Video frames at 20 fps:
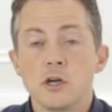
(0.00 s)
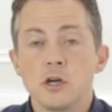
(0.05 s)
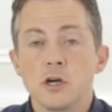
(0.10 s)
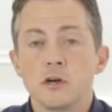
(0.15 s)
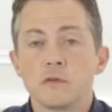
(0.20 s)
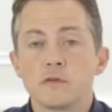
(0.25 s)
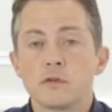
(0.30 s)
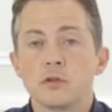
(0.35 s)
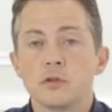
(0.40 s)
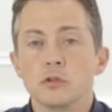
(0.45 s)

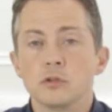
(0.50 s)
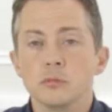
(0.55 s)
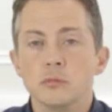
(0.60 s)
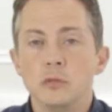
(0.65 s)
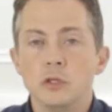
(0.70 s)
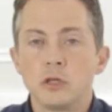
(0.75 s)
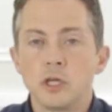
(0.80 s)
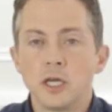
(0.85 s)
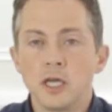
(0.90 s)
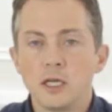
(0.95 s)
of Crome
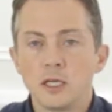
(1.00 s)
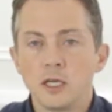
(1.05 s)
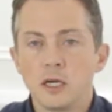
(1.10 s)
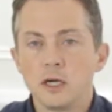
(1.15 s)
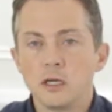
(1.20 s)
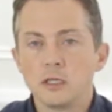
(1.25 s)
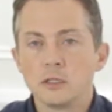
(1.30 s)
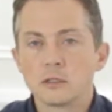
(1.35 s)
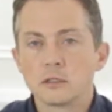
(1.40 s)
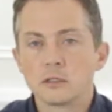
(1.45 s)
UK and
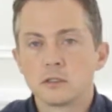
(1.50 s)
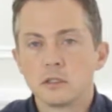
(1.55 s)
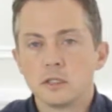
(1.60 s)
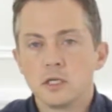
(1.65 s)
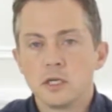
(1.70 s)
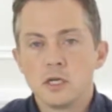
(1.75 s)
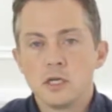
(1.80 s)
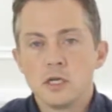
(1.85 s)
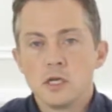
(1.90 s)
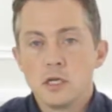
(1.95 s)
Ireland.
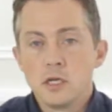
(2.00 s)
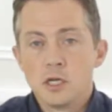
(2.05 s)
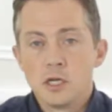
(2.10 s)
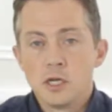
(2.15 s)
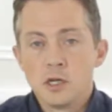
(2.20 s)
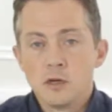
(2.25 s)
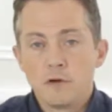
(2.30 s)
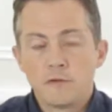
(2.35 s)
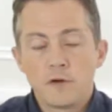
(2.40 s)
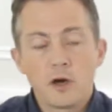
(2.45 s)

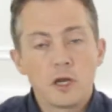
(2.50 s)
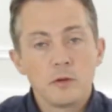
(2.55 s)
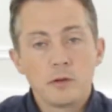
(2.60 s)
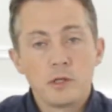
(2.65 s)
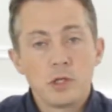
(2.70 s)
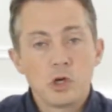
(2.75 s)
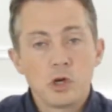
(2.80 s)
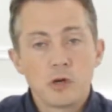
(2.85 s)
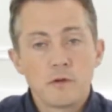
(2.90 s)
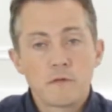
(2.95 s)
Following
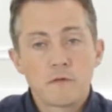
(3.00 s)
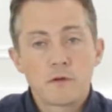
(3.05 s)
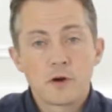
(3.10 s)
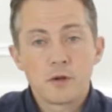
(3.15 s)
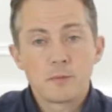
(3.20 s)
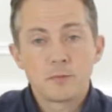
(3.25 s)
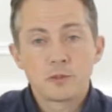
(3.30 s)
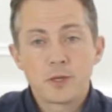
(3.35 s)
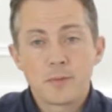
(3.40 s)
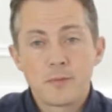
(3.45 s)
on
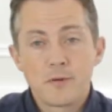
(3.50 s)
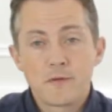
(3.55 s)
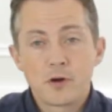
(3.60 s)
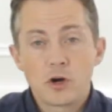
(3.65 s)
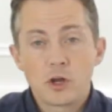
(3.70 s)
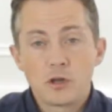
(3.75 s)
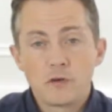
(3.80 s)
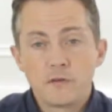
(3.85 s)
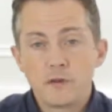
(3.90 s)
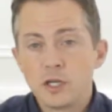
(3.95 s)
from some of our
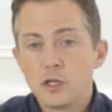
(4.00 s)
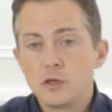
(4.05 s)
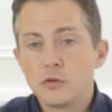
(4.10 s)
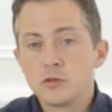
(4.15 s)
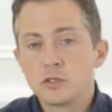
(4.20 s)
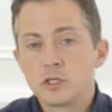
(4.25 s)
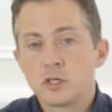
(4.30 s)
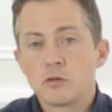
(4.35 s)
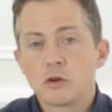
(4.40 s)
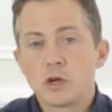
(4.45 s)
other
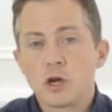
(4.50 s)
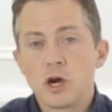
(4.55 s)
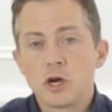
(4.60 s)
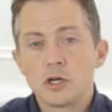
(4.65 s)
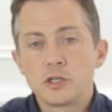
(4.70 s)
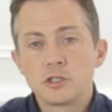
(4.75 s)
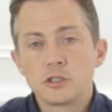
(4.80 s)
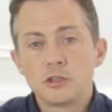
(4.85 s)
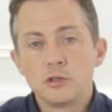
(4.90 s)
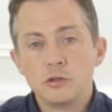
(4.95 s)
videos in
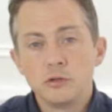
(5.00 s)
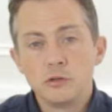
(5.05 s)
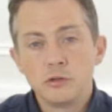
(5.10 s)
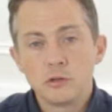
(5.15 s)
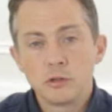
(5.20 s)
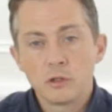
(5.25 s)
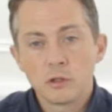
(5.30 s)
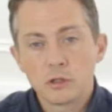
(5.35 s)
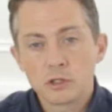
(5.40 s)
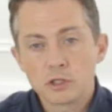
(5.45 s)
regards to
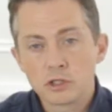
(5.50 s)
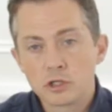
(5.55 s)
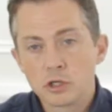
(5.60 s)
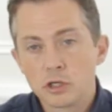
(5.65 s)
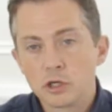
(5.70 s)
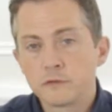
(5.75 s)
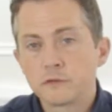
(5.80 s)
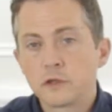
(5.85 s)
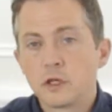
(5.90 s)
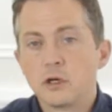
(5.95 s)
the
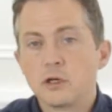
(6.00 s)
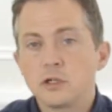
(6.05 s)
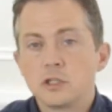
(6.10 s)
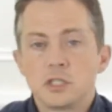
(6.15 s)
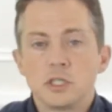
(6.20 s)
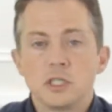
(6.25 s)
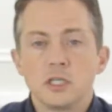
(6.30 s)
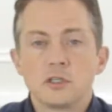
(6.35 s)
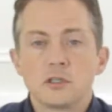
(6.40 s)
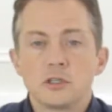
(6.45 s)
soft launch
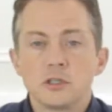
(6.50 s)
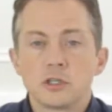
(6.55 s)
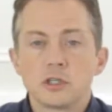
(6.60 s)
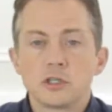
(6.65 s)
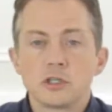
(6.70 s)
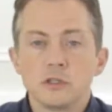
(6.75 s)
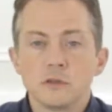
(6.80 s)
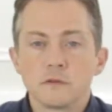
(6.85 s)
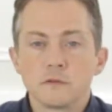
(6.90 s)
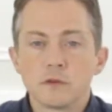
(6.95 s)
and
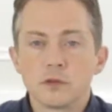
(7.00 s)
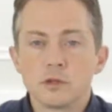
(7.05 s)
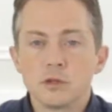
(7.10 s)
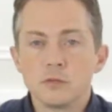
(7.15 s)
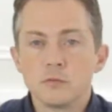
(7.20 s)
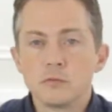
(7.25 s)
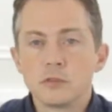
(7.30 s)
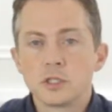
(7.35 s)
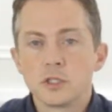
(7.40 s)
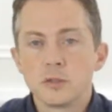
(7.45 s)
introduction of
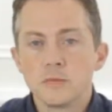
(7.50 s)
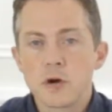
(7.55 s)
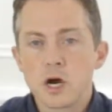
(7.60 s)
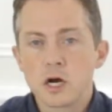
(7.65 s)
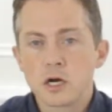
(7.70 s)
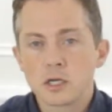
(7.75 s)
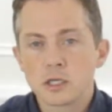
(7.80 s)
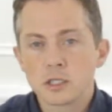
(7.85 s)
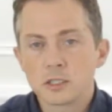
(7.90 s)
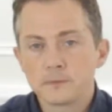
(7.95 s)
Crome to the
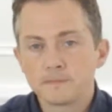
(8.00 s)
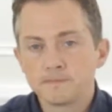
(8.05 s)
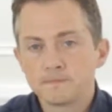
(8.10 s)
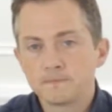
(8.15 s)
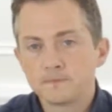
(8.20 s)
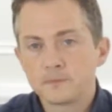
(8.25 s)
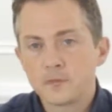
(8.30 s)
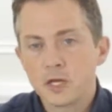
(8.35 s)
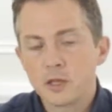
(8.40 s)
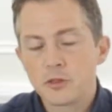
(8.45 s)
market,
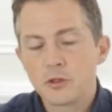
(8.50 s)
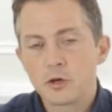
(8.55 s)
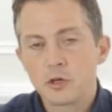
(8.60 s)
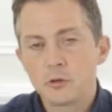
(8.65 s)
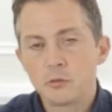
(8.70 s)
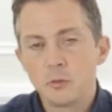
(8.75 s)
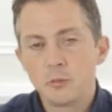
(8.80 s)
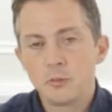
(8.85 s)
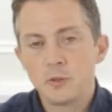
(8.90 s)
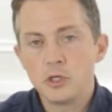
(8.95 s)
I thought it
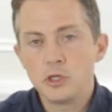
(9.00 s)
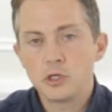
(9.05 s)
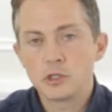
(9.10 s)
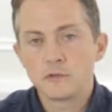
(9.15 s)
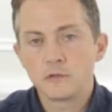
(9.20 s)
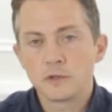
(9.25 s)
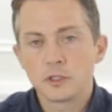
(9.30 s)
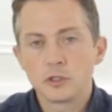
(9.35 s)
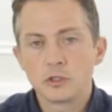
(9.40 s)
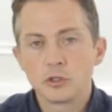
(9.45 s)
would be
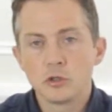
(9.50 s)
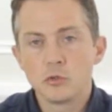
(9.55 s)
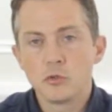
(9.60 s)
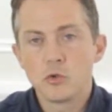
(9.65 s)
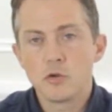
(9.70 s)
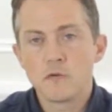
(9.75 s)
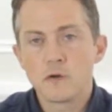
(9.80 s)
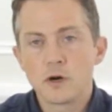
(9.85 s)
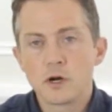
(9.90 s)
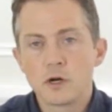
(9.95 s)
useful to go
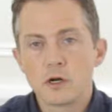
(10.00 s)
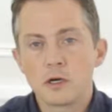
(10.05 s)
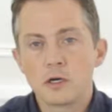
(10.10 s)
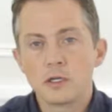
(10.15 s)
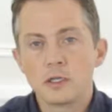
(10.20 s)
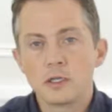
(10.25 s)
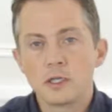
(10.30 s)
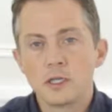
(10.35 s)
over